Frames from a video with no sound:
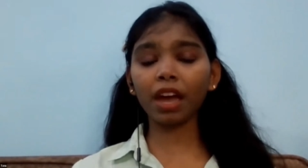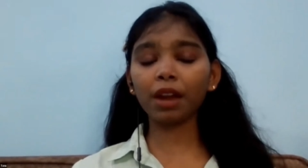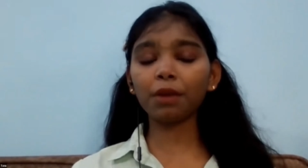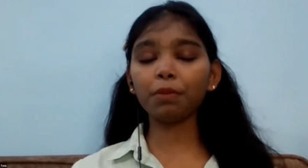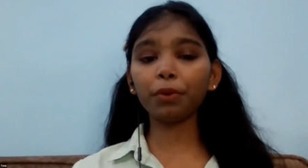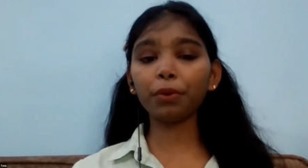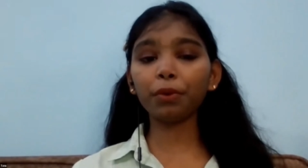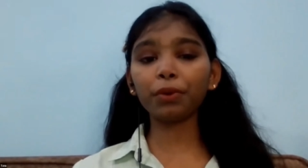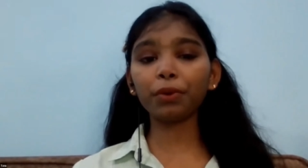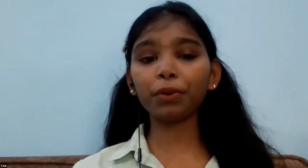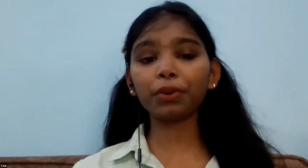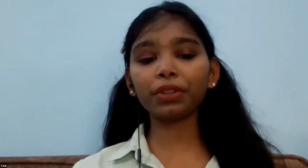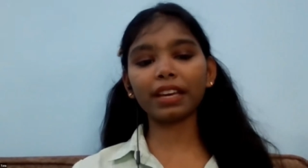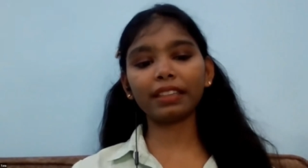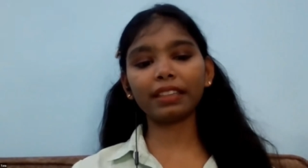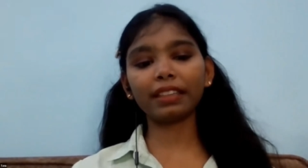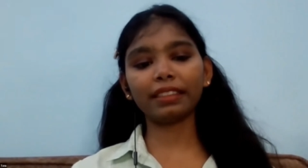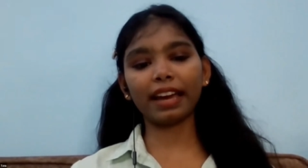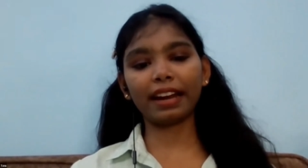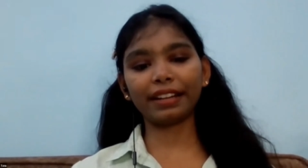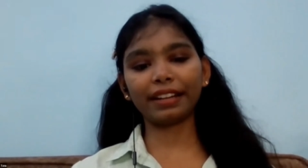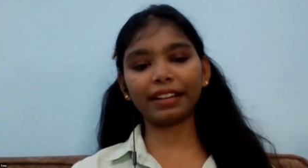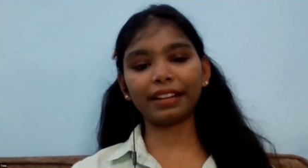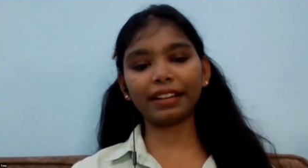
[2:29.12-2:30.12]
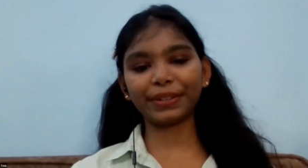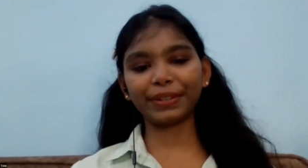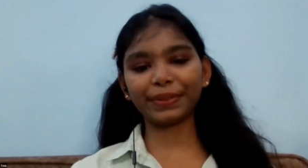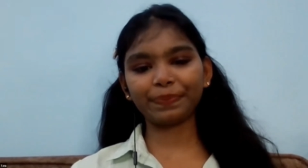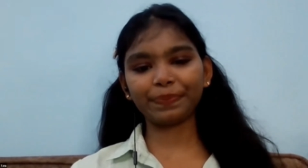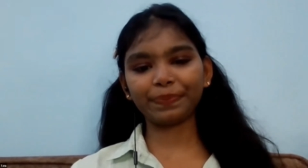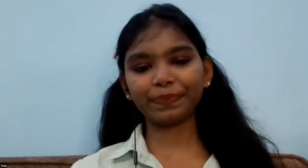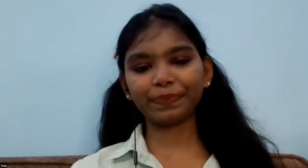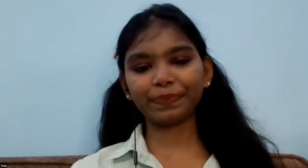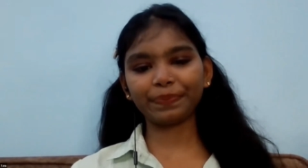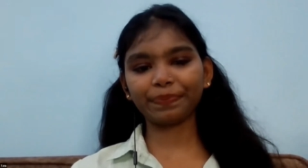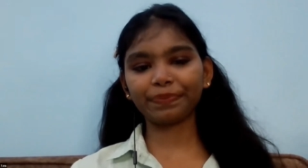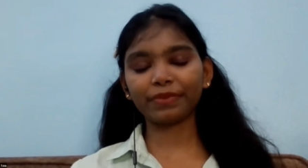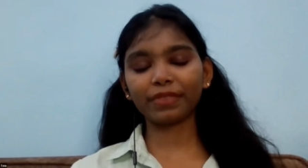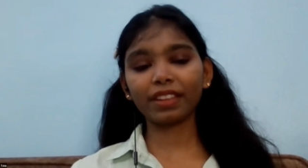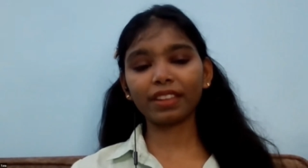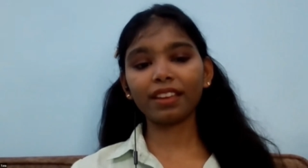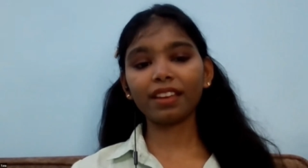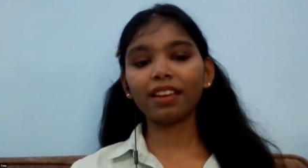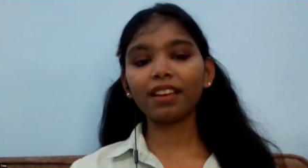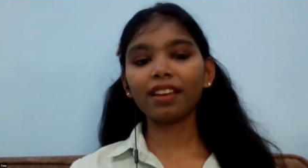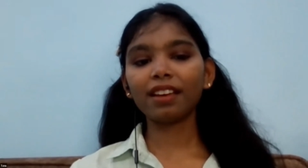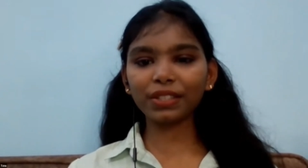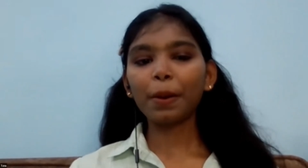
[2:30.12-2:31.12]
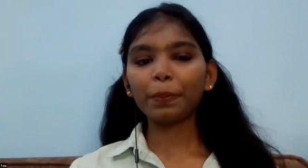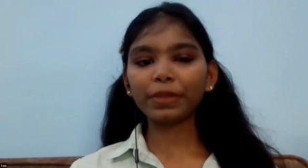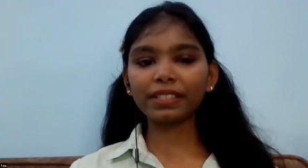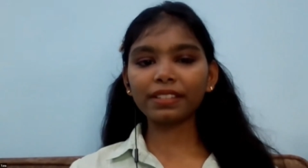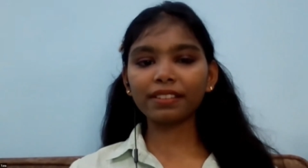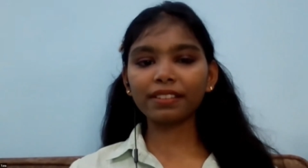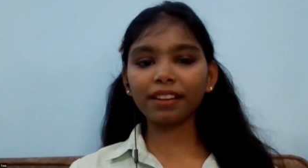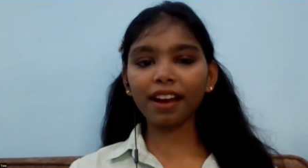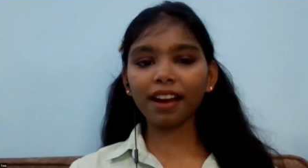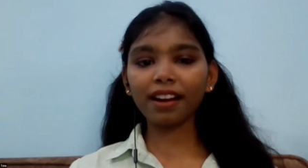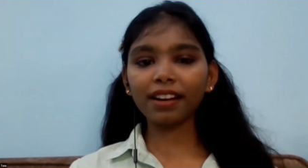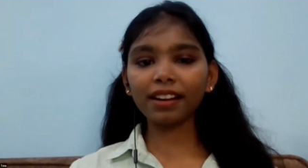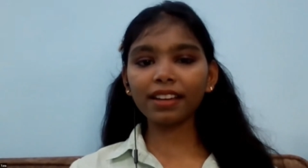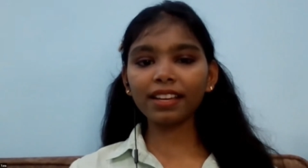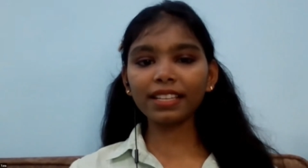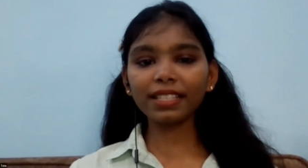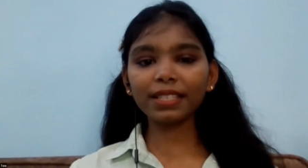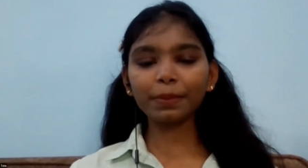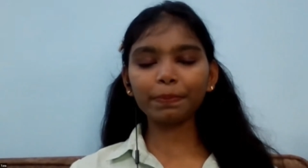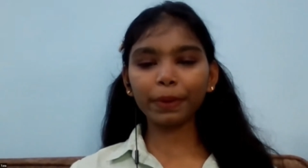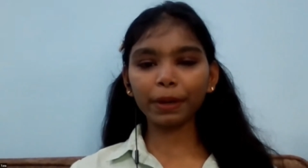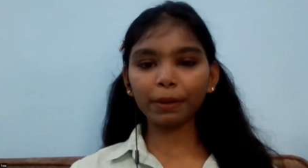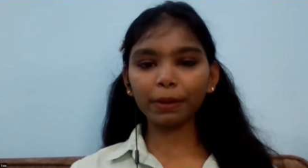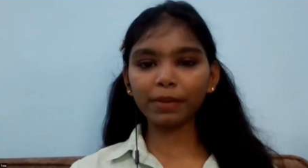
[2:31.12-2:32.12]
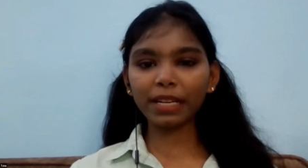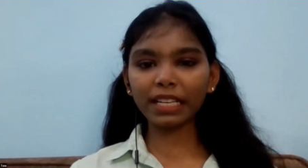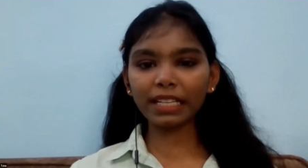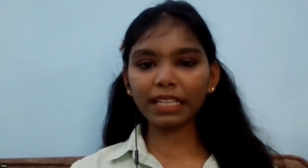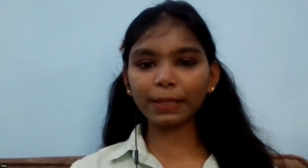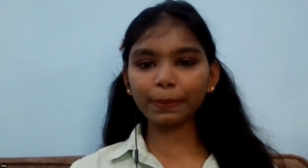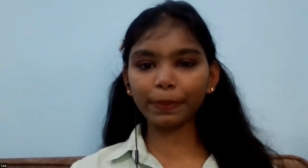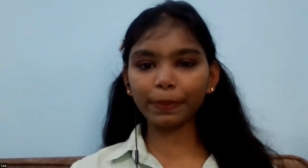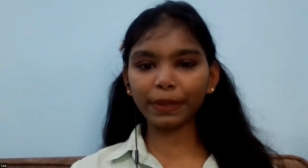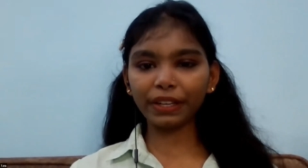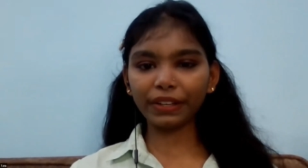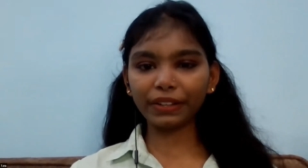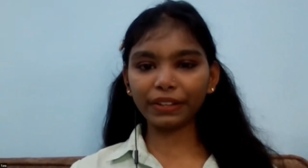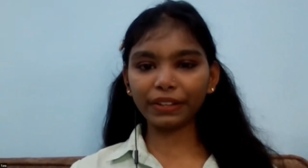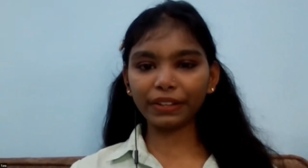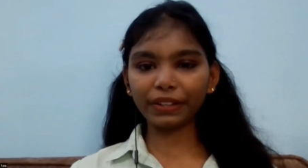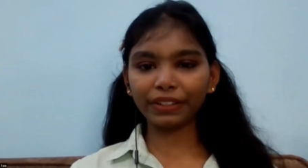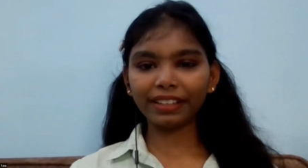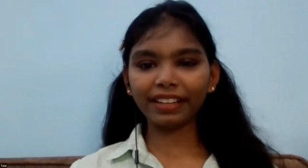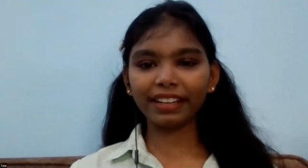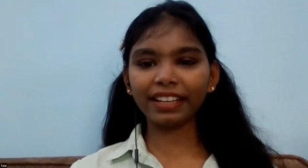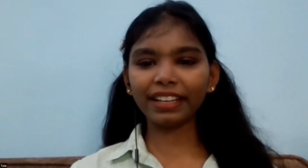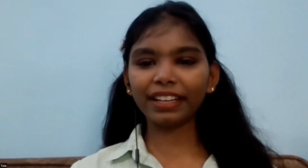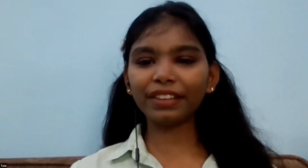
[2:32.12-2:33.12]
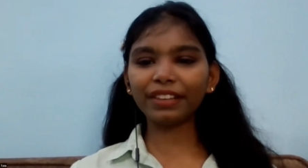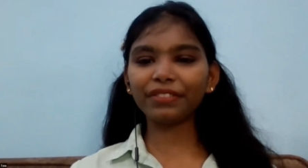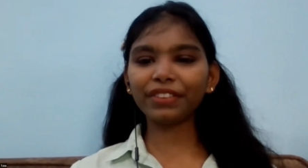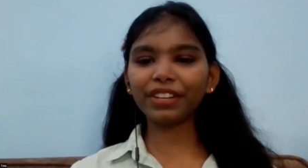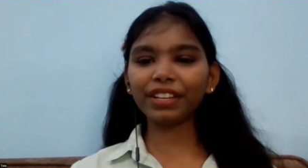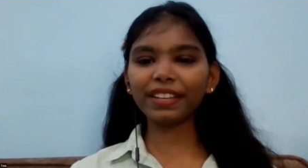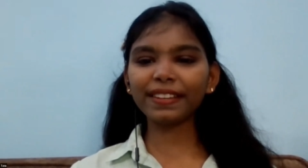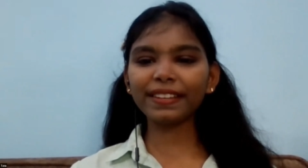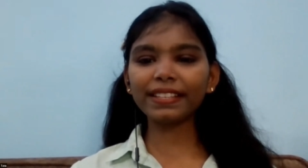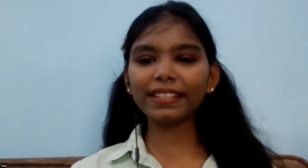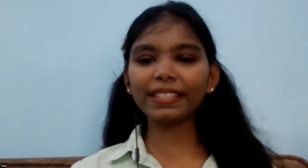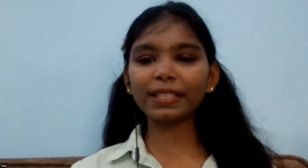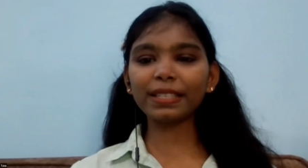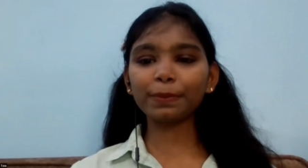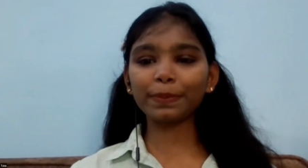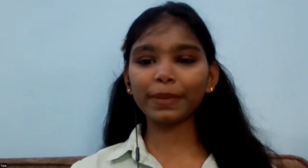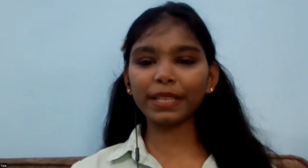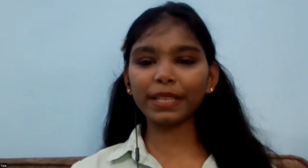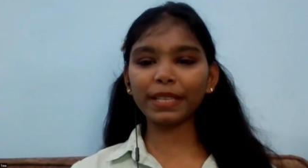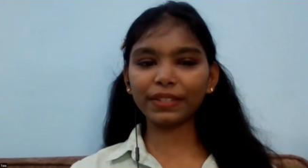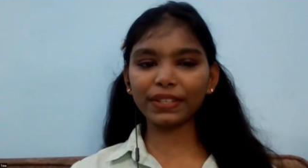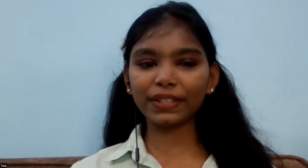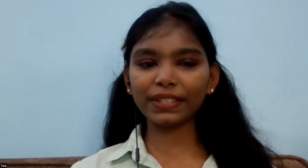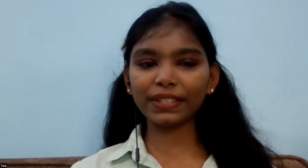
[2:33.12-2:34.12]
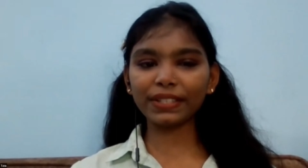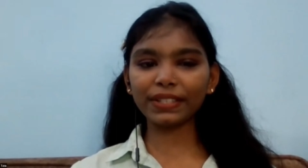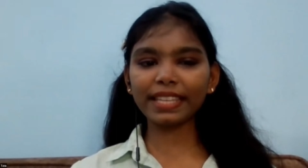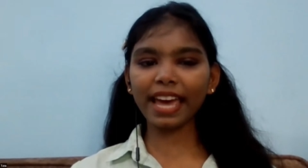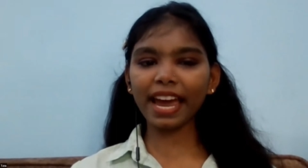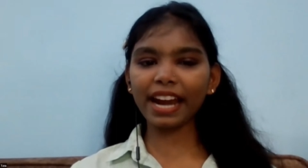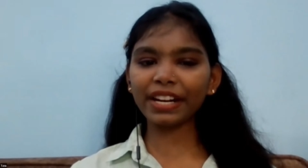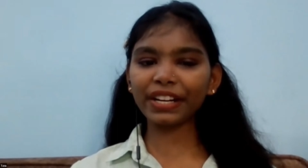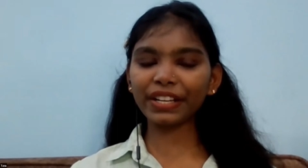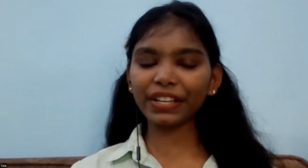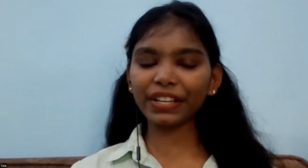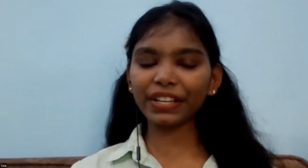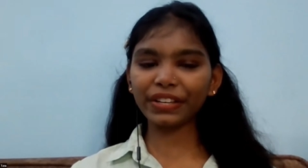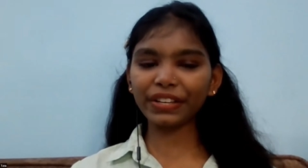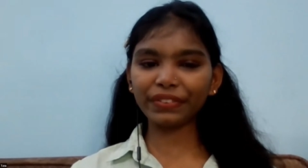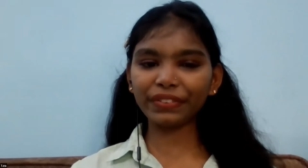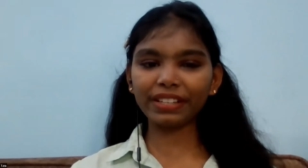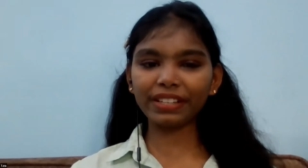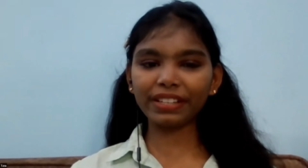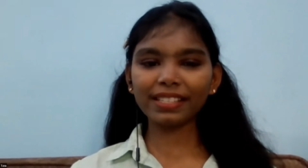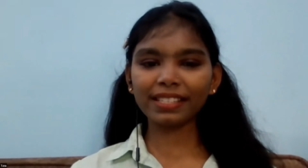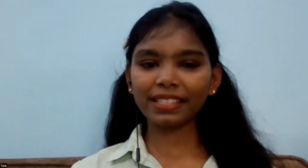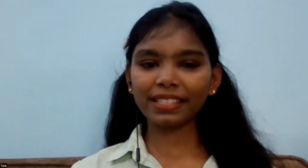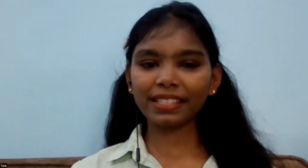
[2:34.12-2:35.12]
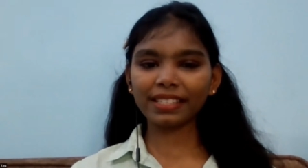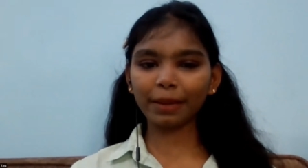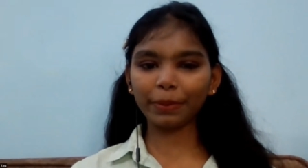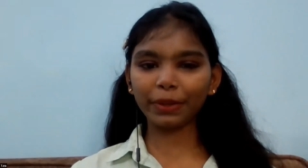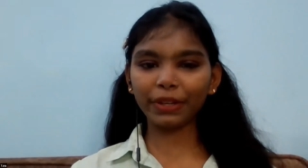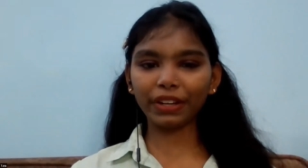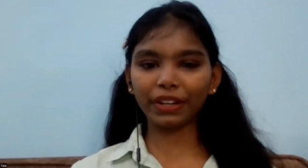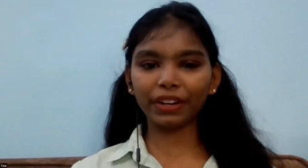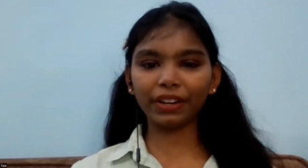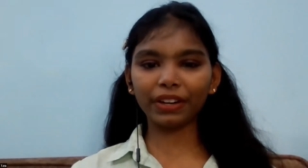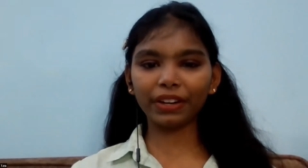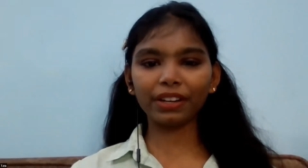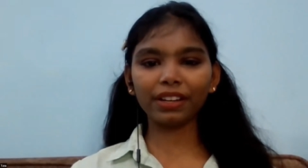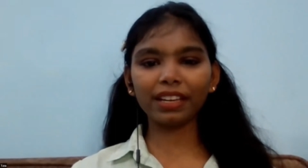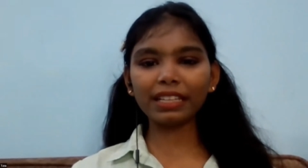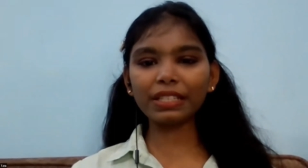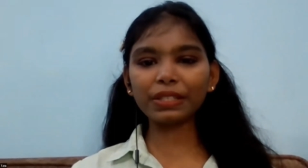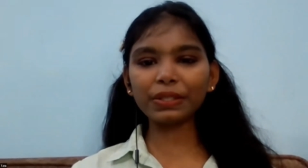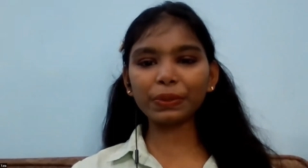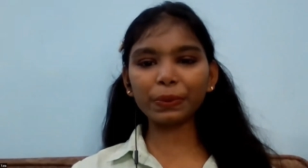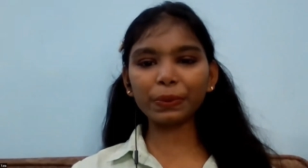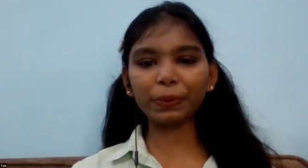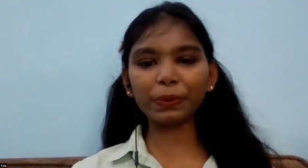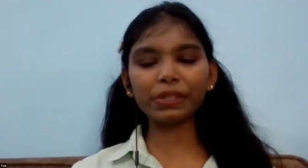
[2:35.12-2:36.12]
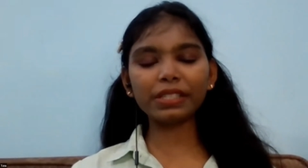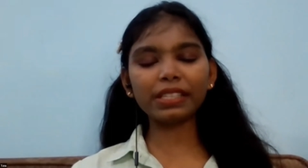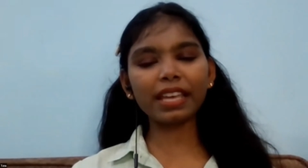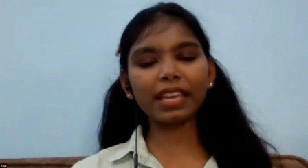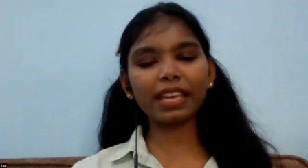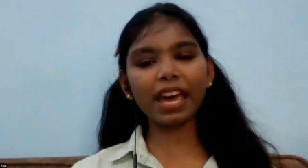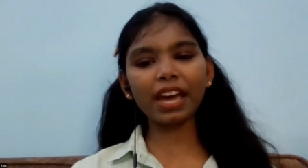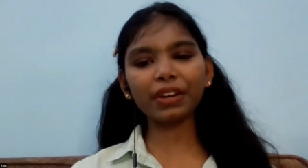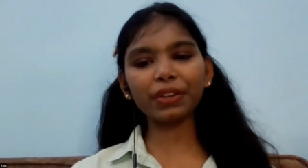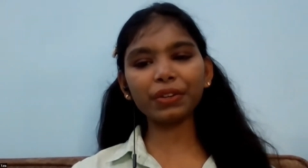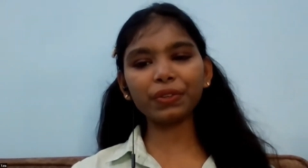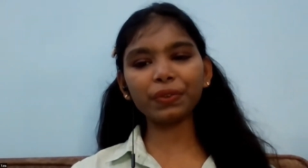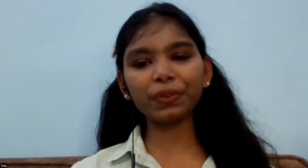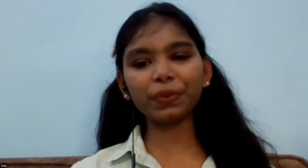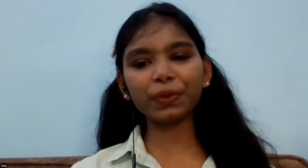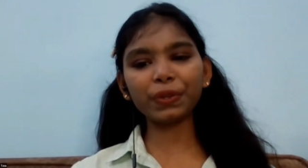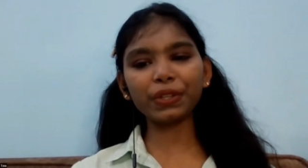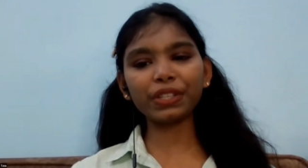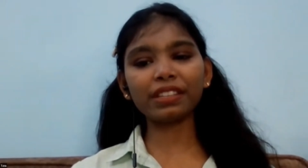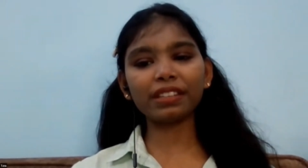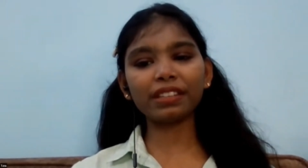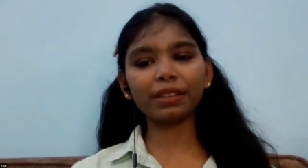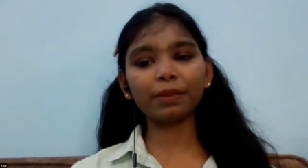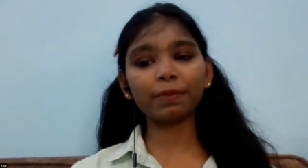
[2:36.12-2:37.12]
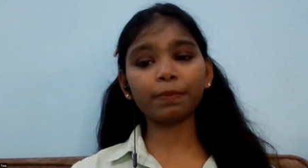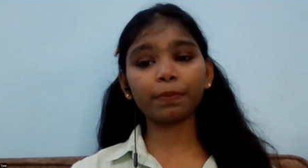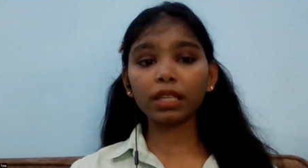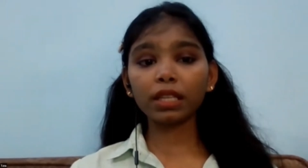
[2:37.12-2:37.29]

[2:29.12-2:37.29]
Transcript: and more than that. Mister Rada is a public speaker, delivering his speeches at events, seminars, in schools and universities.